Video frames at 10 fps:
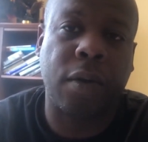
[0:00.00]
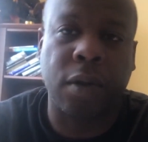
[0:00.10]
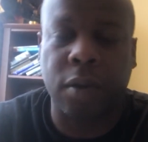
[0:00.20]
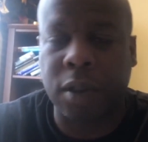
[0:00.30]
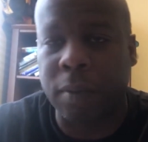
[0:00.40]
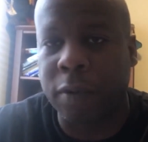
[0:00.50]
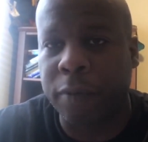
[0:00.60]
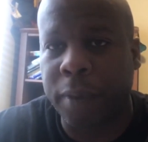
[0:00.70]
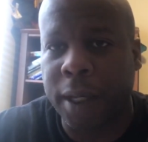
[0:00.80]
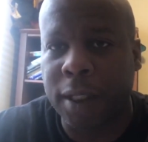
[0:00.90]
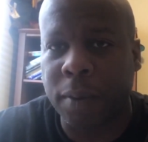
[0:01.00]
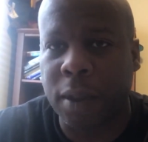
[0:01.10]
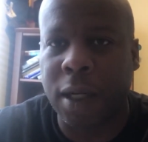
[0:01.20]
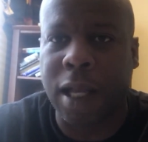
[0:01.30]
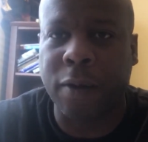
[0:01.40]
You know, some of them pass, but
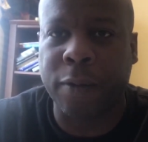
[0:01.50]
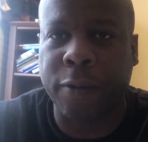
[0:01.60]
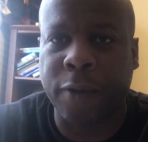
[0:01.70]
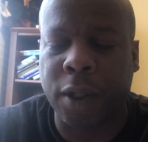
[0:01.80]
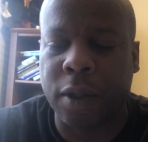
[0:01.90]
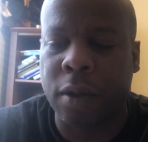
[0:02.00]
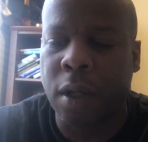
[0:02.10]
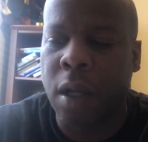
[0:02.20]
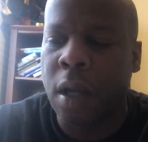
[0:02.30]
a lot of them fail.